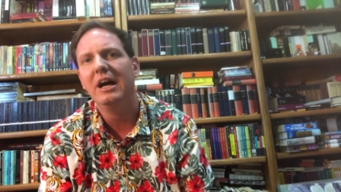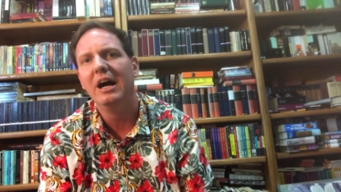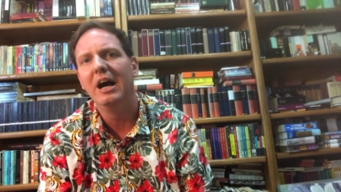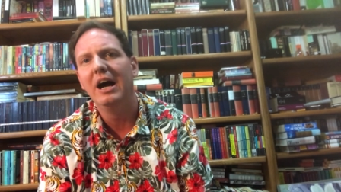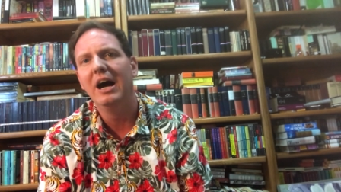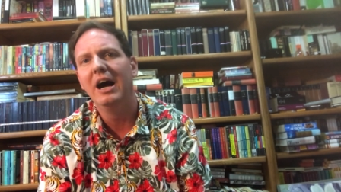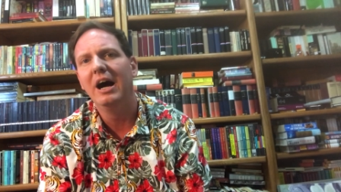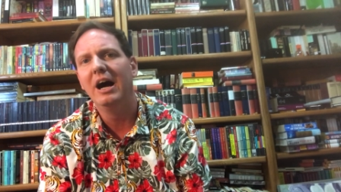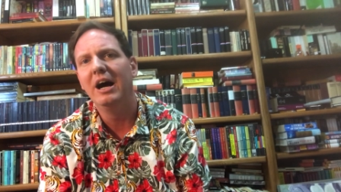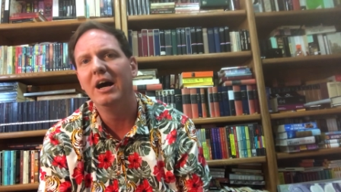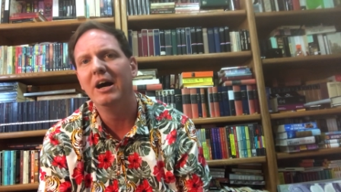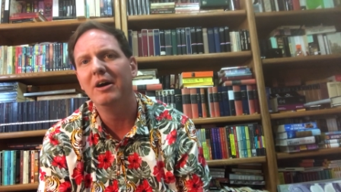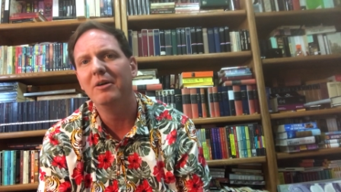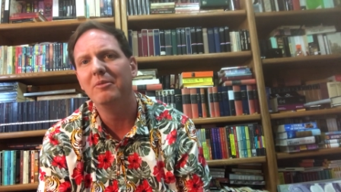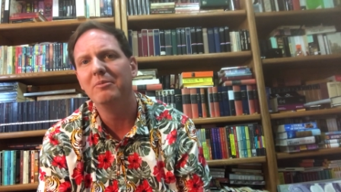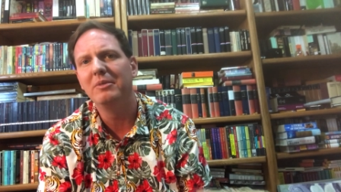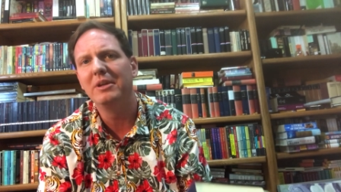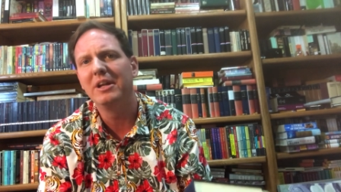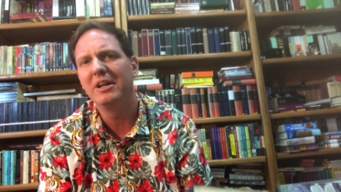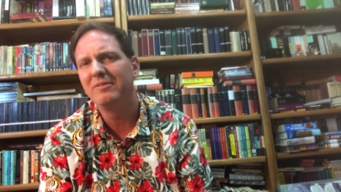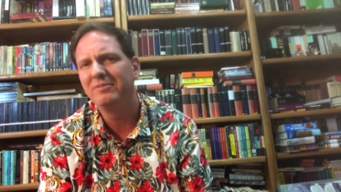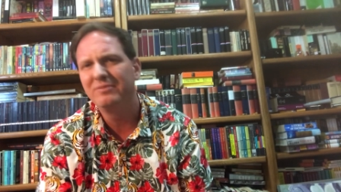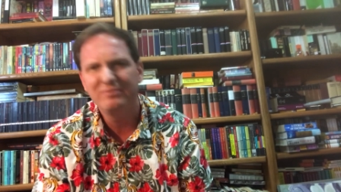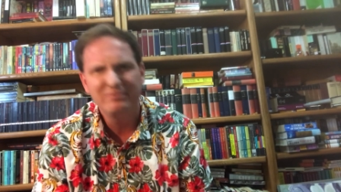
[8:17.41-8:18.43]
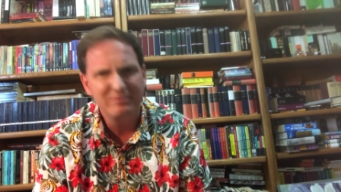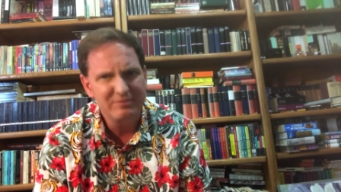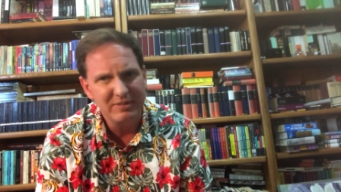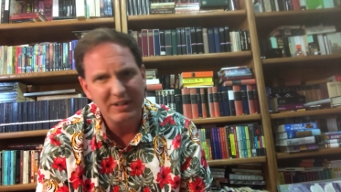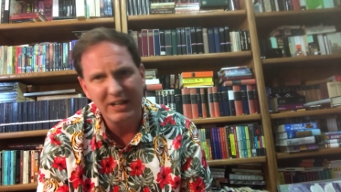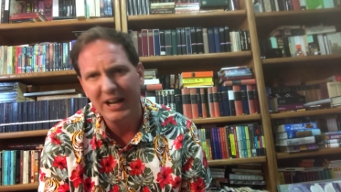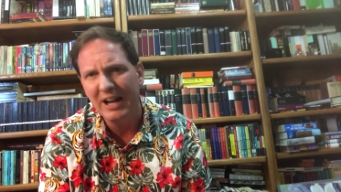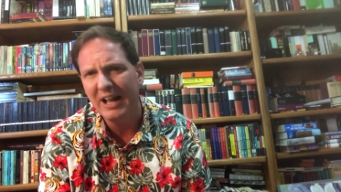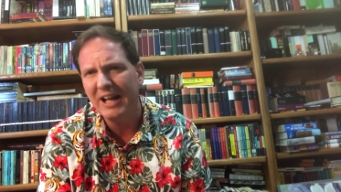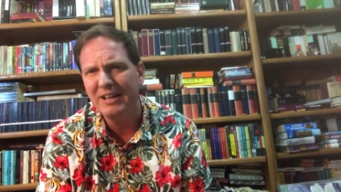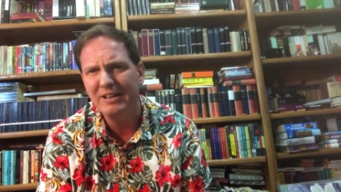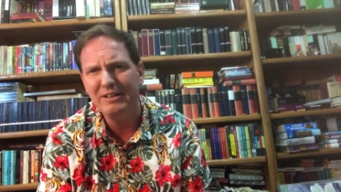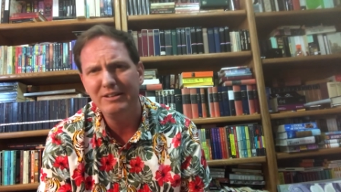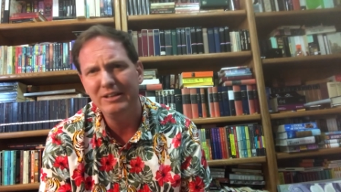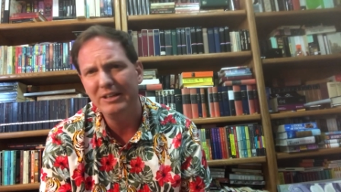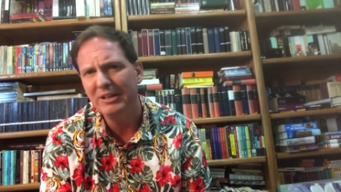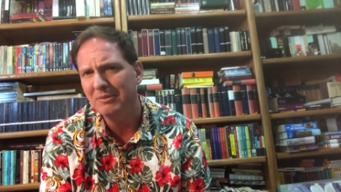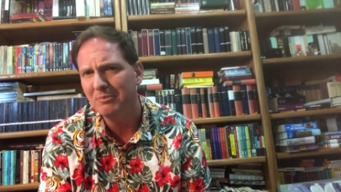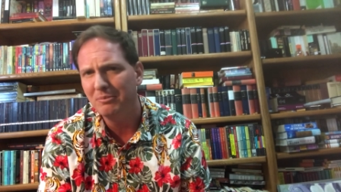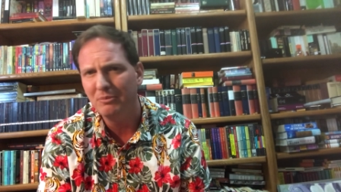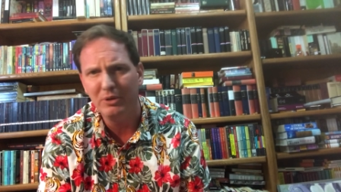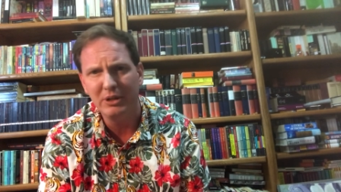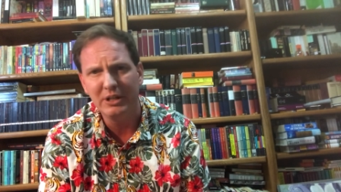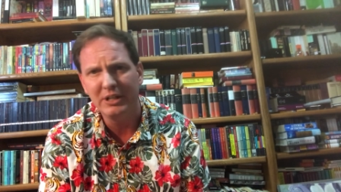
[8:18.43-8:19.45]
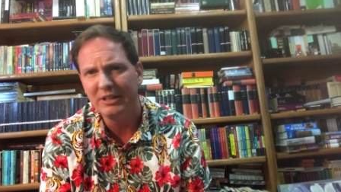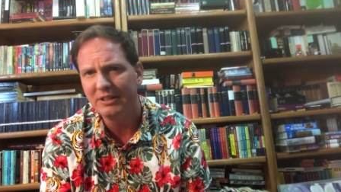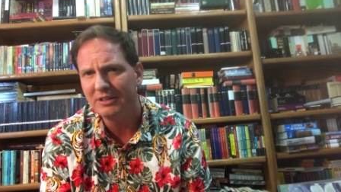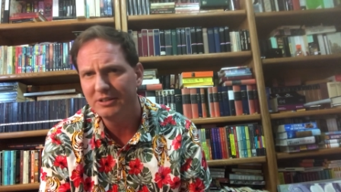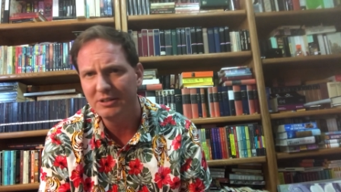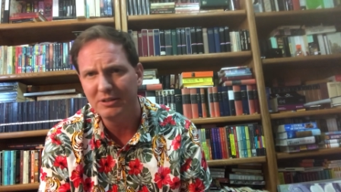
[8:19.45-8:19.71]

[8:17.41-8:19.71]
Um, and, I, am even willing